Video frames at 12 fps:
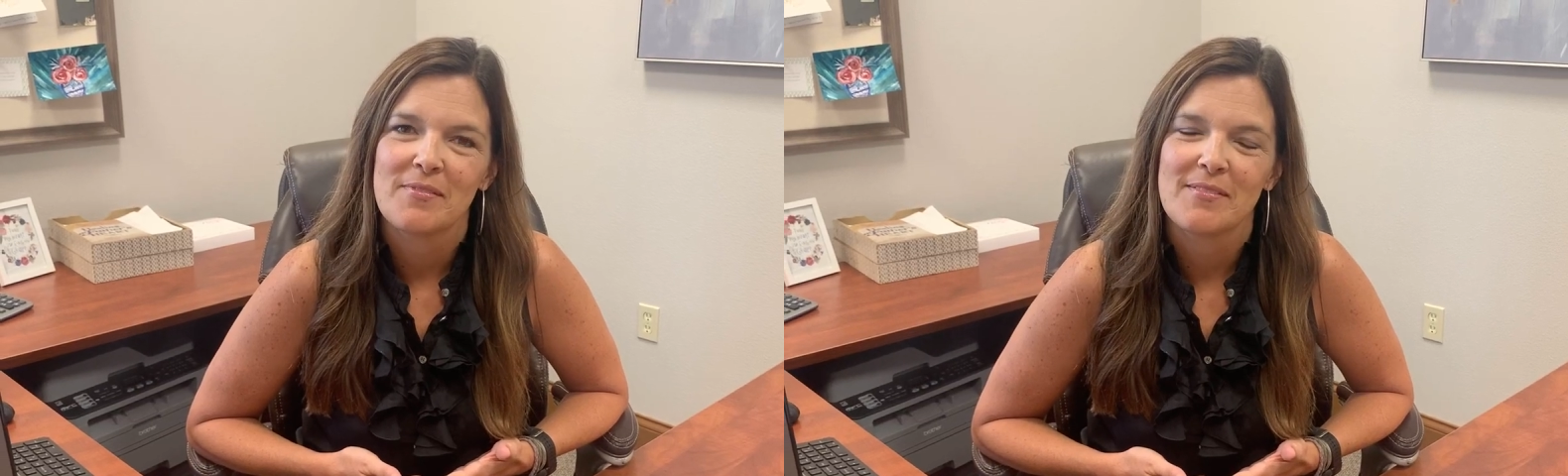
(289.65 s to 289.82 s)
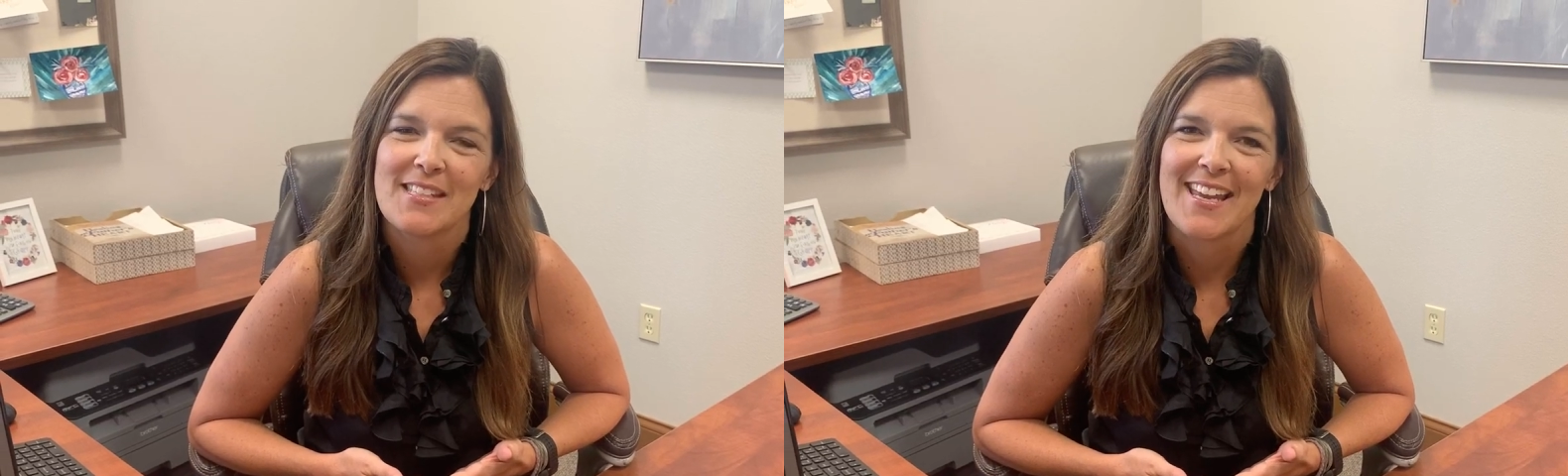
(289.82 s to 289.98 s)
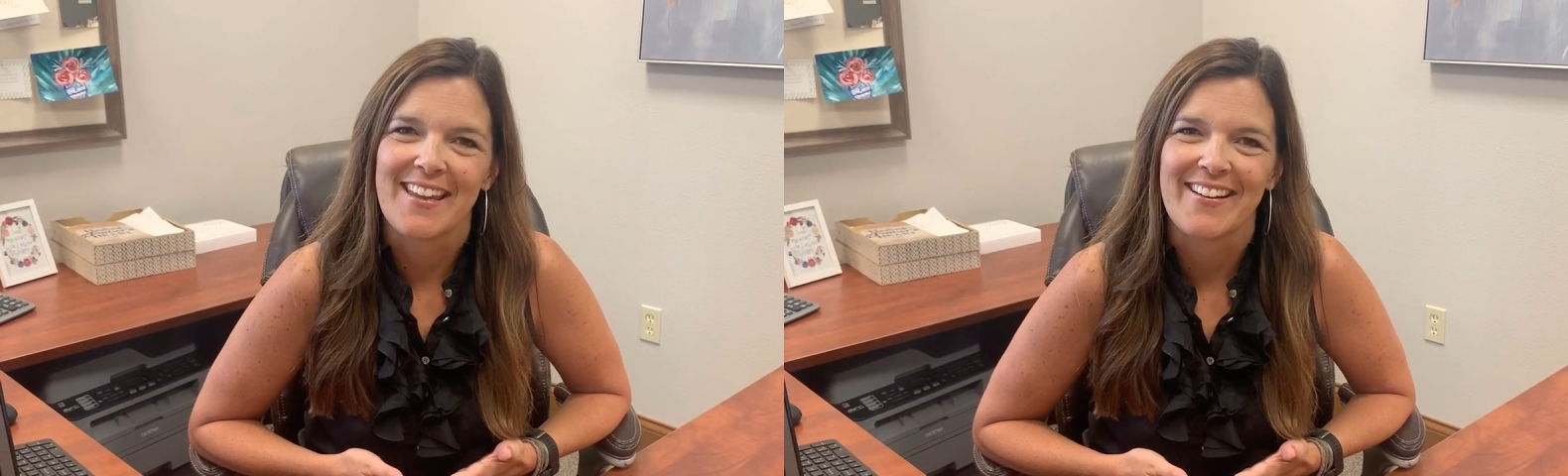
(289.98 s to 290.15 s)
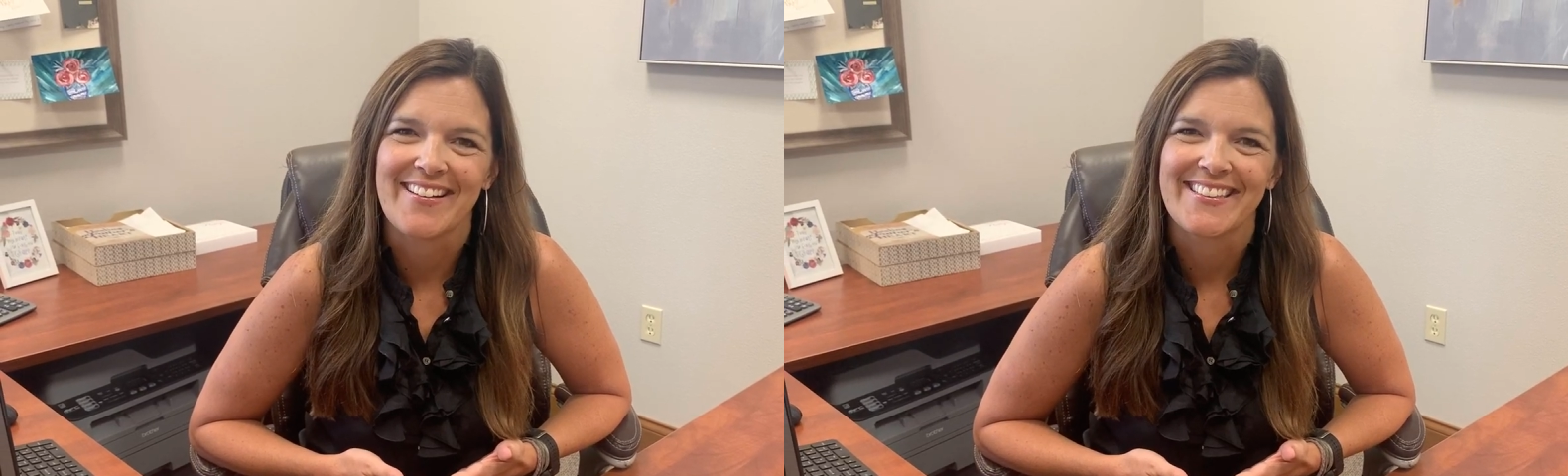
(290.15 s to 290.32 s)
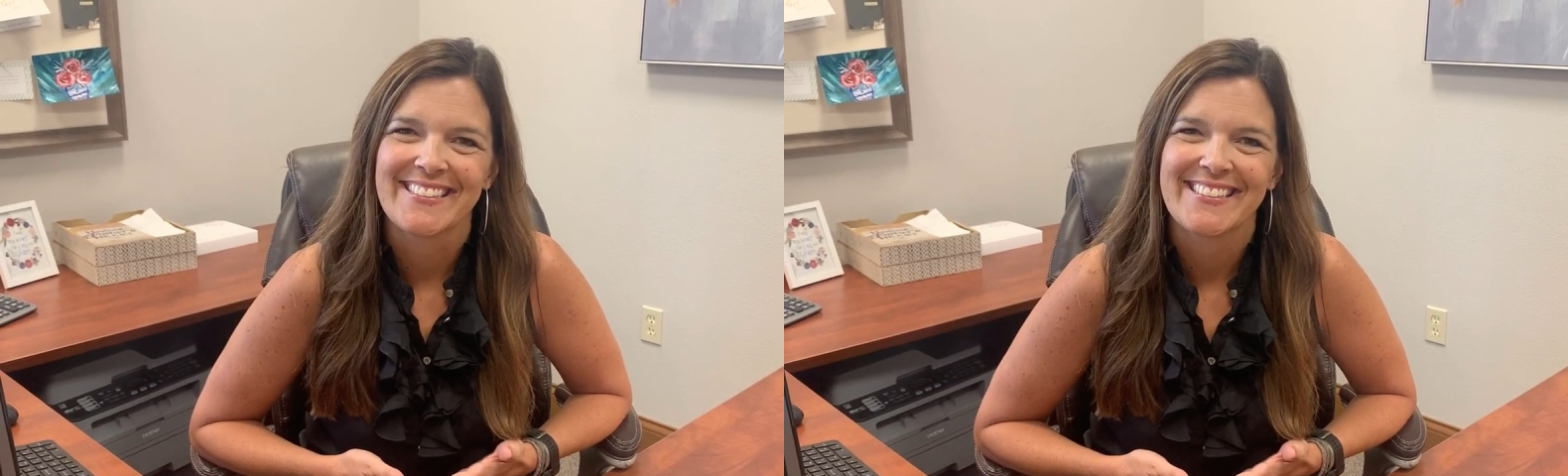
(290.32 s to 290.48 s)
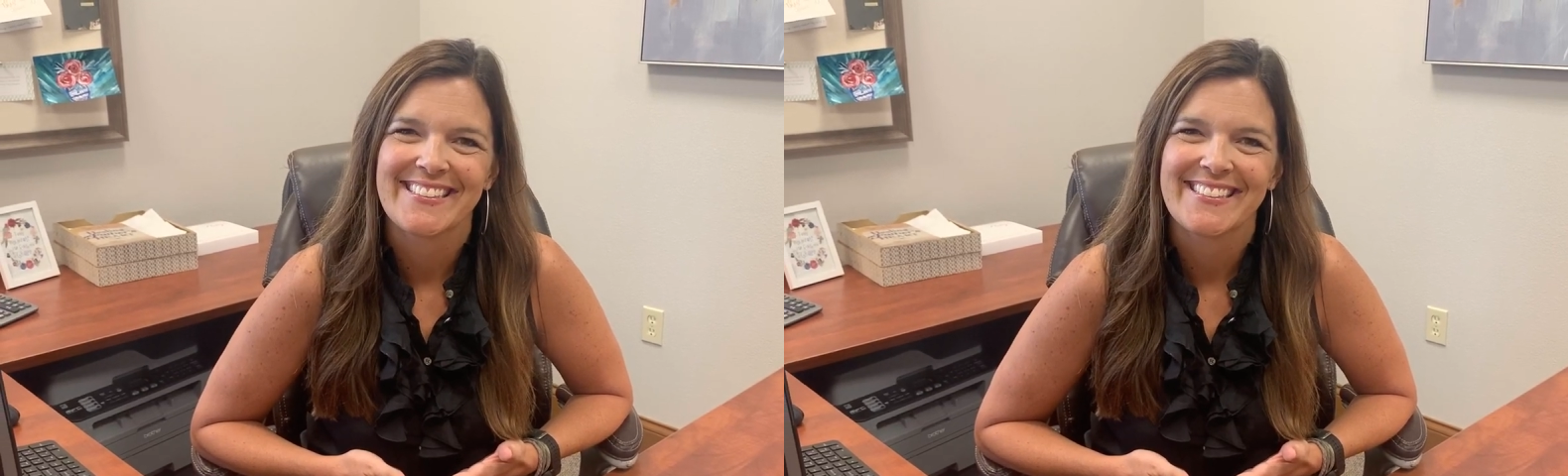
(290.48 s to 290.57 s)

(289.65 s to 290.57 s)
Take care.